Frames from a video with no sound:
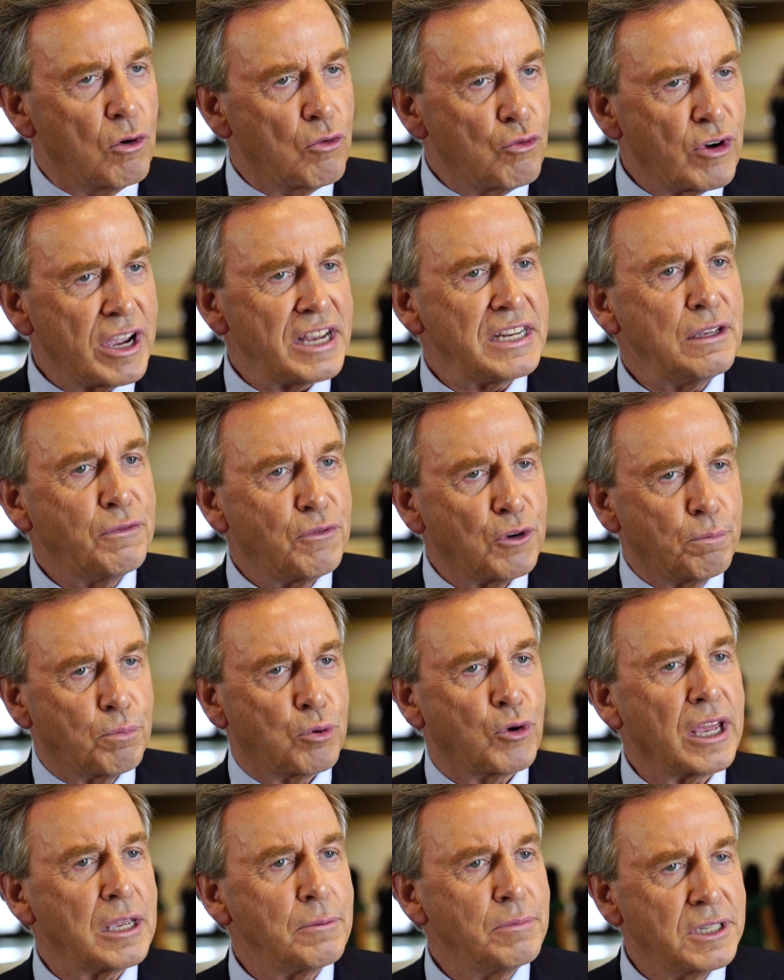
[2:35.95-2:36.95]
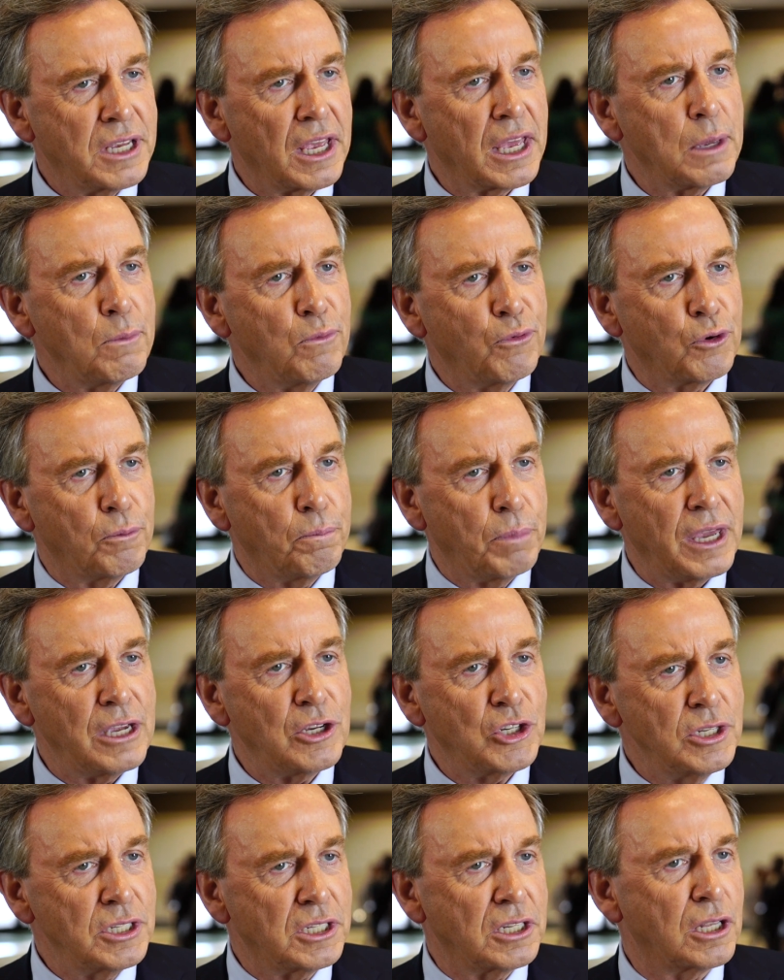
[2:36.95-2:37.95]
ready for prime time for
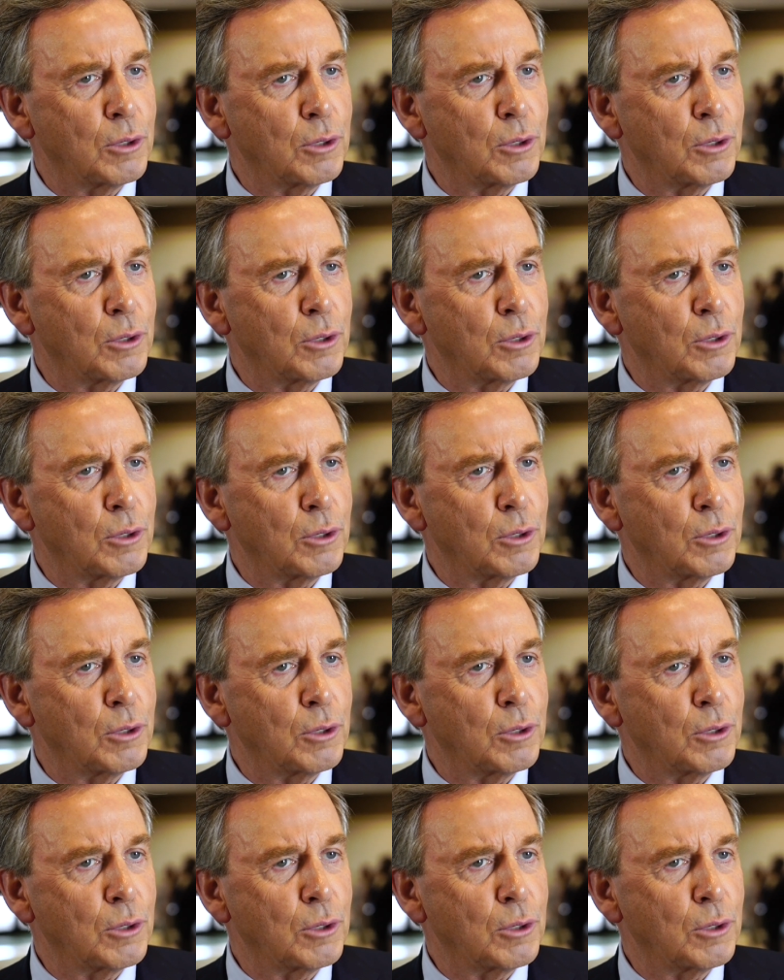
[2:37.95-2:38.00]
patients.